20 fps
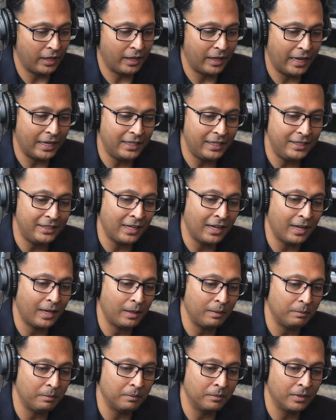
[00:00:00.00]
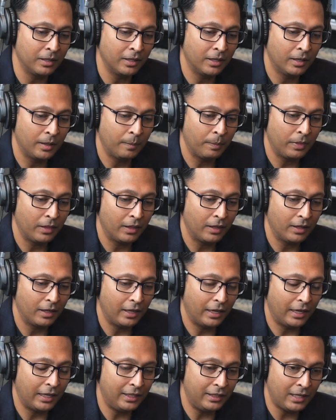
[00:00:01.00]
anytime
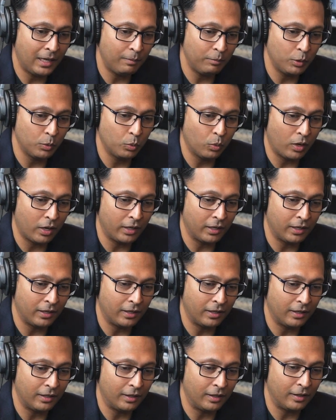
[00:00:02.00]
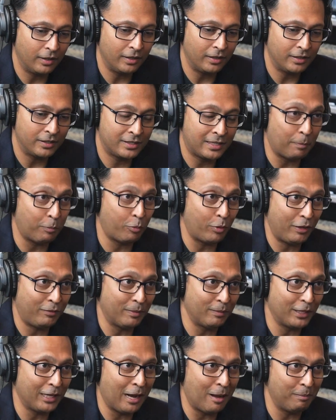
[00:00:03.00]
you want to separate
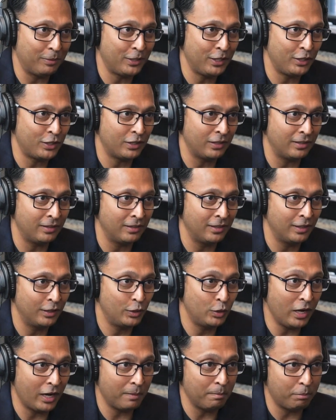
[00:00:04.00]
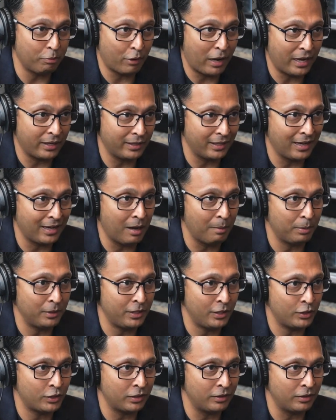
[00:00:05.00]
from the competition, you got to brand the competition.